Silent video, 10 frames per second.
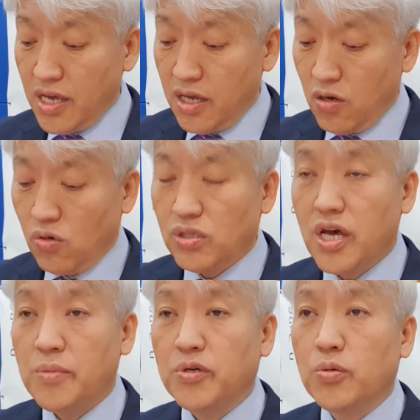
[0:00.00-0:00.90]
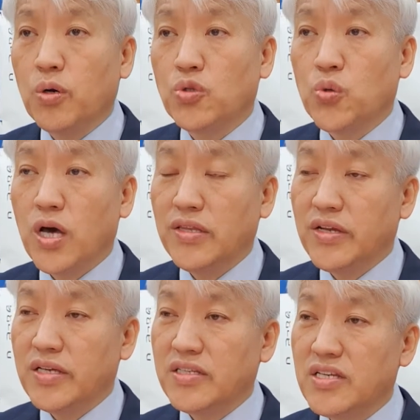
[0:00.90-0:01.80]
long time ago,
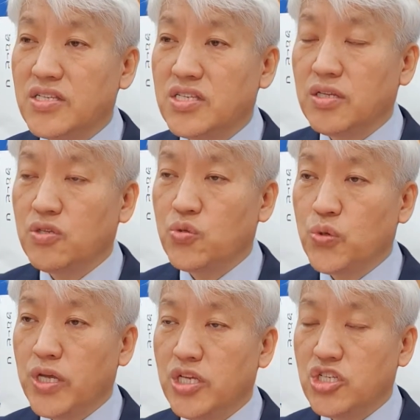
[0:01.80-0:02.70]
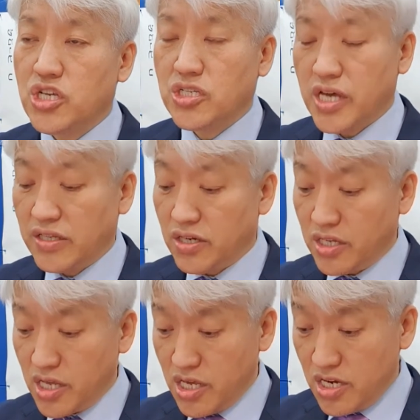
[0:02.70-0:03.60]

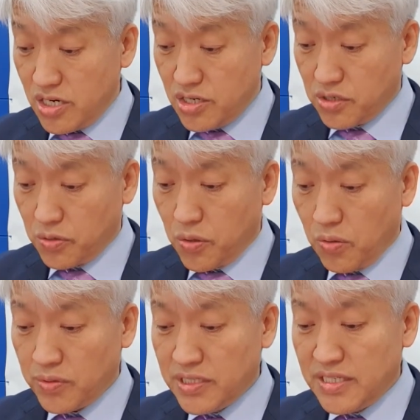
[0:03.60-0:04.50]
2600 years ago.